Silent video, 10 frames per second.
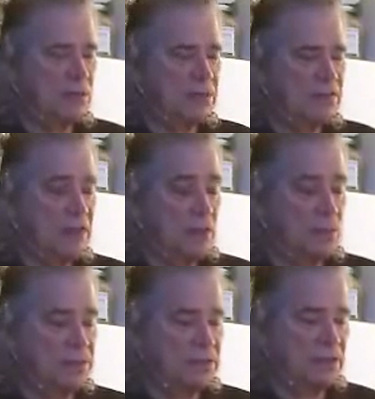that we
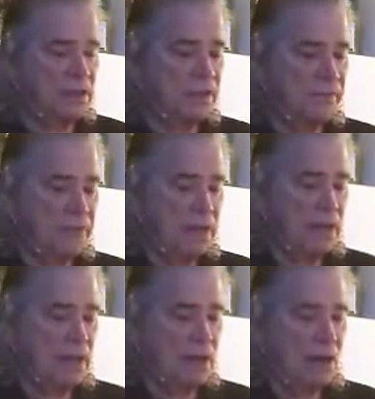think we see
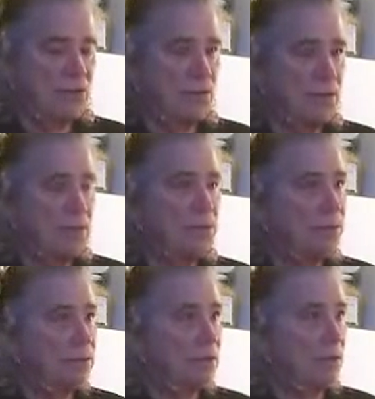in other
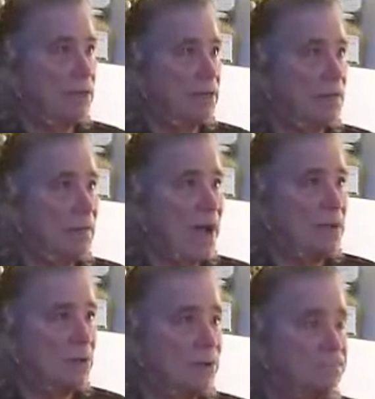people. You know, and in the
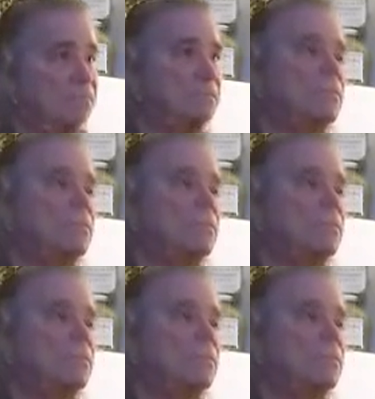Bible,